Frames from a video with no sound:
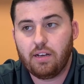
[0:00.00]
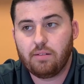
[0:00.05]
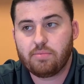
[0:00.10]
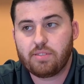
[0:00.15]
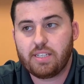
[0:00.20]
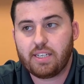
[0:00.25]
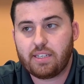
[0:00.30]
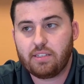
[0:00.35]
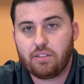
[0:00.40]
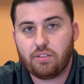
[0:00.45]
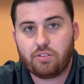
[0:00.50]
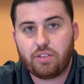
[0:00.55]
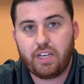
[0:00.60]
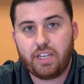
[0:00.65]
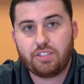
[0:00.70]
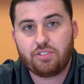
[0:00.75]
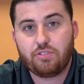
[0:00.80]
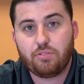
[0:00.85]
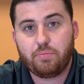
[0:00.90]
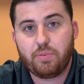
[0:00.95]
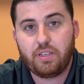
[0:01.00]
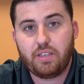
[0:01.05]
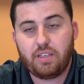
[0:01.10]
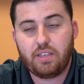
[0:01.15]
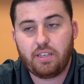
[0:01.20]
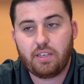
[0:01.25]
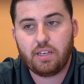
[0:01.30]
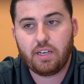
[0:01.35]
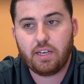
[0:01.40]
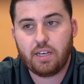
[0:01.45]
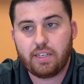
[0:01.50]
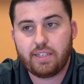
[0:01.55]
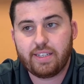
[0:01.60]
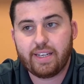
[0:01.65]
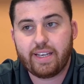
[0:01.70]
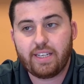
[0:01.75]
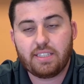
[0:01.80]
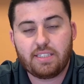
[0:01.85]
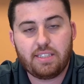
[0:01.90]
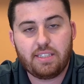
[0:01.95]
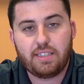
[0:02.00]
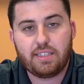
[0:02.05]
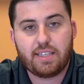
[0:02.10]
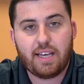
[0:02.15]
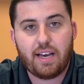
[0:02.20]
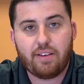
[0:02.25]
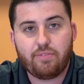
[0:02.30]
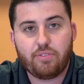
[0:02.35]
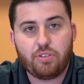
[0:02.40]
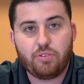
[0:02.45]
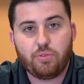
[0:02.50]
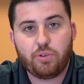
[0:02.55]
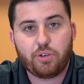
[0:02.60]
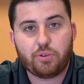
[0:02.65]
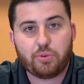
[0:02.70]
Second location would be 19th Avenue